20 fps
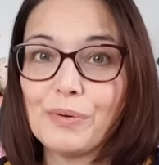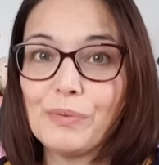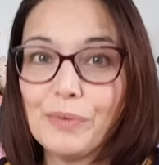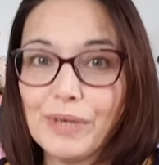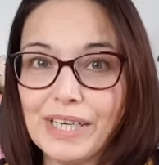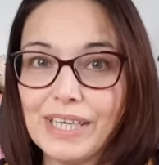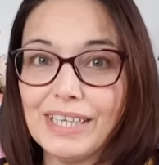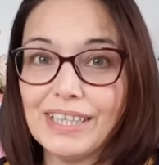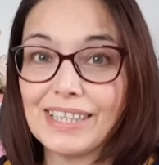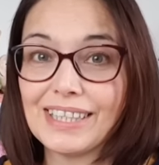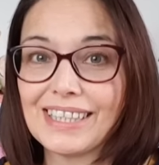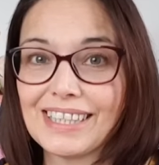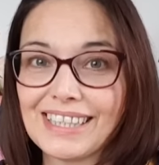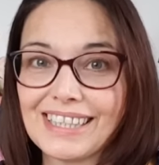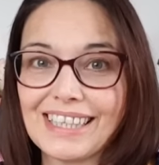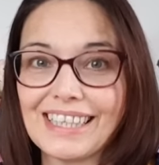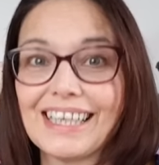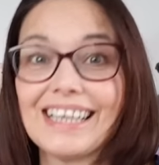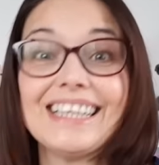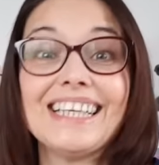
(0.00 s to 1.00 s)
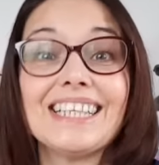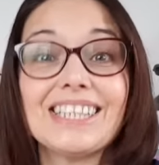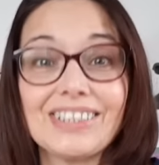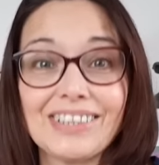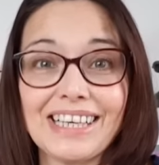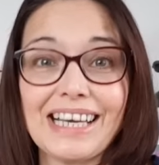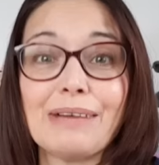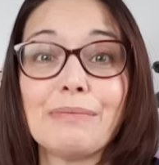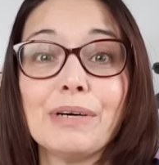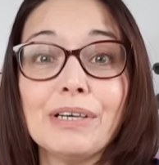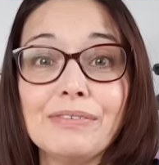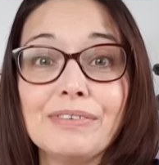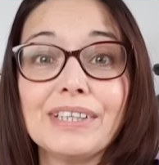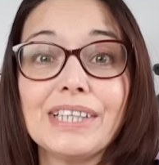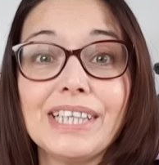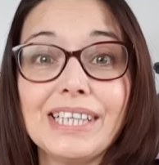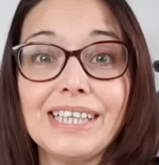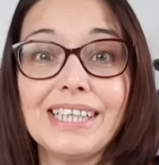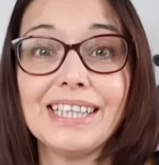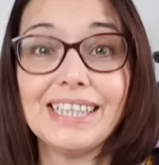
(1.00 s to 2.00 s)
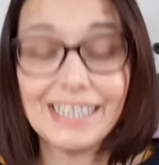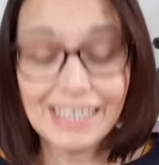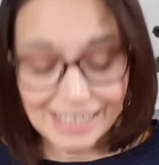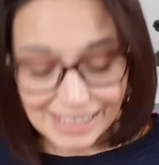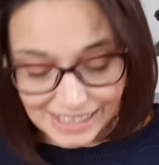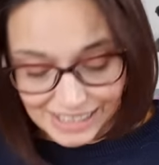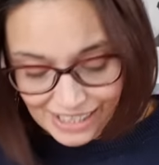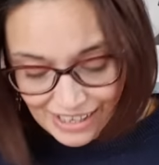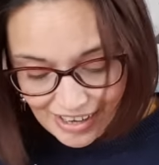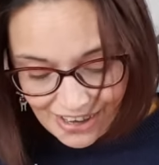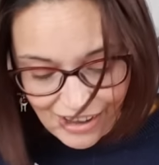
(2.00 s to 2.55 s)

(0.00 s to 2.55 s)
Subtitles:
with, yes, I am overthinking this,